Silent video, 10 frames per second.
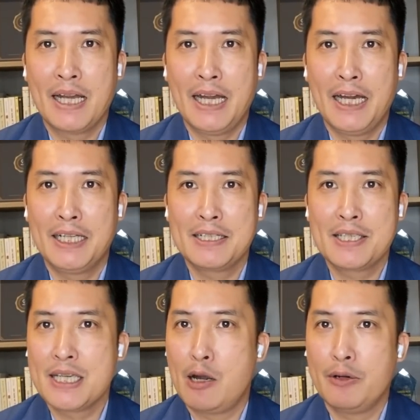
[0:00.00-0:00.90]
and
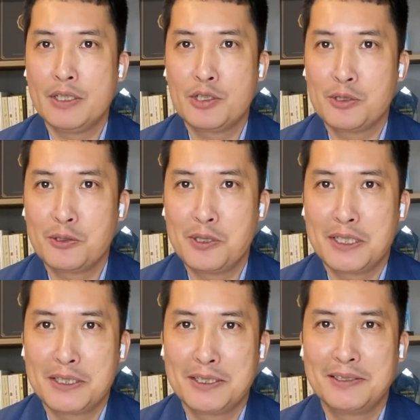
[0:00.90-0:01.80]
sell it
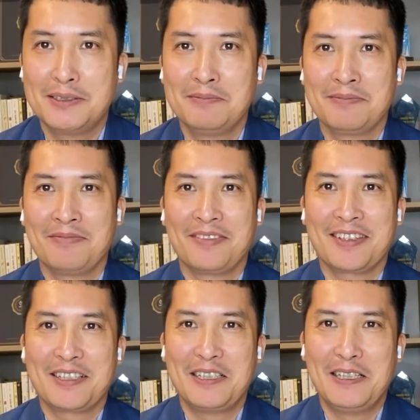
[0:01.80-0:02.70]
to
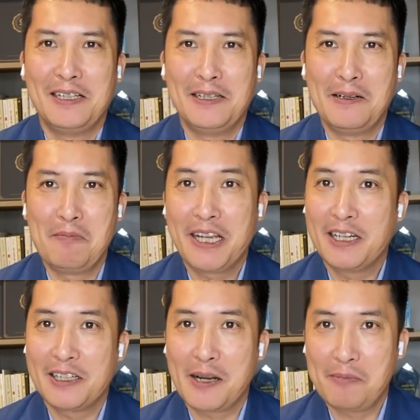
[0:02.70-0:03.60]

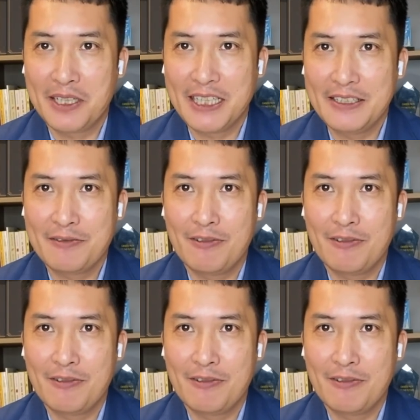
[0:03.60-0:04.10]
bigger companies,